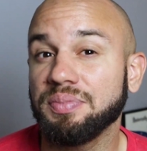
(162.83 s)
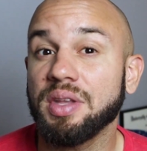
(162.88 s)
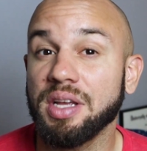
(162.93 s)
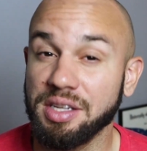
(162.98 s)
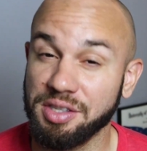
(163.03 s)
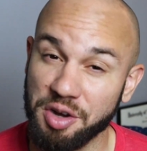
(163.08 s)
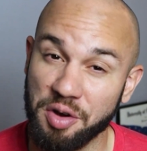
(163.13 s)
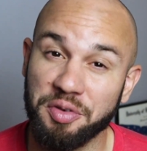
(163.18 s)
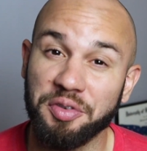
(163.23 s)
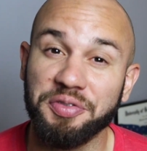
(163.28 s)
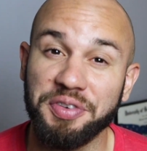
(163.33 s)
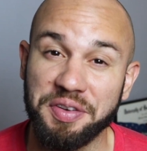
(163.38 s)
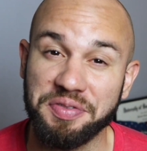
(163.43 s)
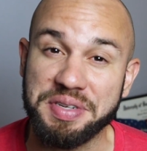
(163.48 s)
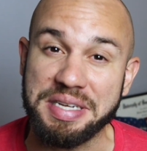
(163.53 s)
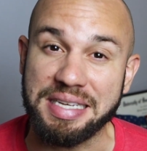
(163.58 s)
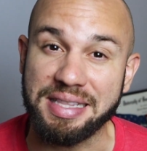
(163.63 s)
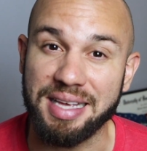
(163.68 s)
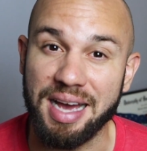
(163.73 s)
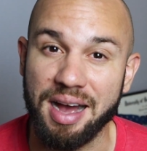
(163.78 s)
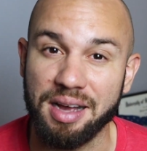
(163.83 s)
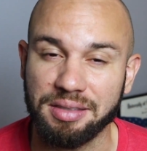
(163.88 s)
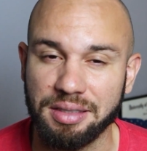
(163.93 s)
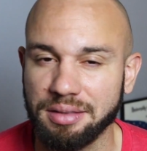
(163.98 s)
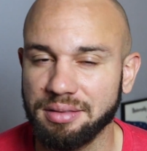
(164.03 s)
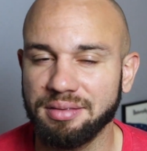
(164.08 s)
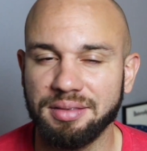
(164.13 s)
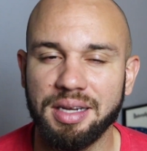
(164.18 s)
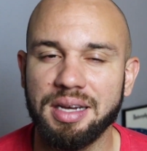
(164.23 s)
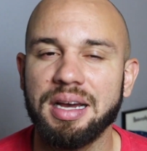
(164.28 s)
it's over
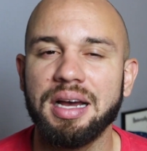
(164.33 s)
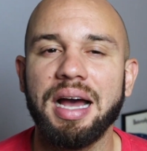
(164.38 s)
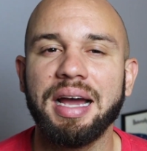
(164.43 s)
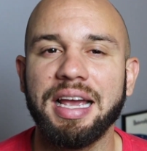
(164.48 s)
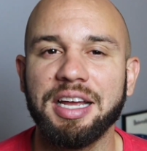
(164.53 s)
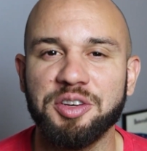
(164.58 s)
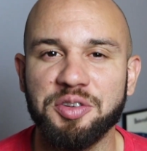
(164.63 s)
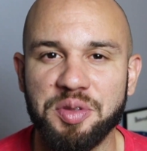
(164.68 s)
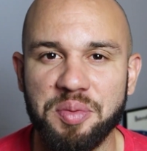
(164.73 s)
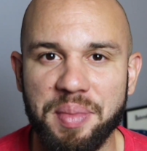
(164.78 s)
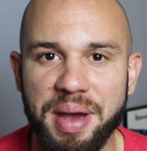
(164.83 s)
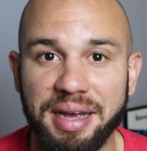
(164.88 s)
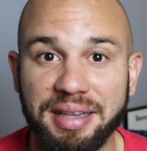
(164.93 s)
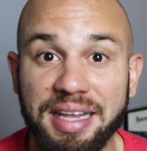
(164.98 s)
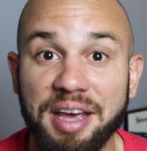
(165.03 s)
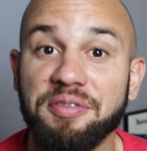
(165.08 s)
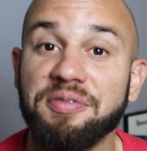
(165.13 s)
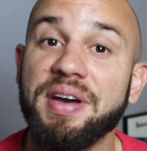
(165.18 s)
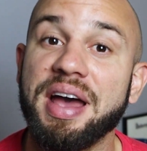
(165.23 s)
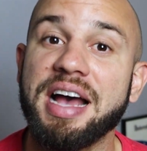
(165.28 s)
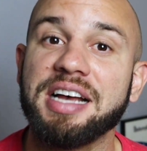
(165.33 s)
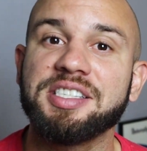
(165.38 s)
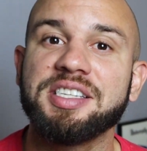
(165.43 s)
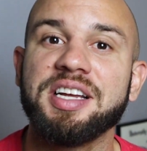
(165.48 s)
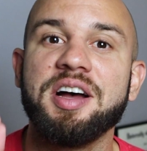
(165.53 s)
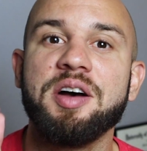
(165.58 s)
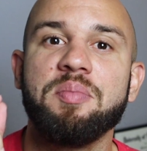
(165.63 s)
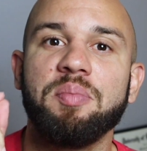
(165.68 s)
$15,000. I can't do the math that fast,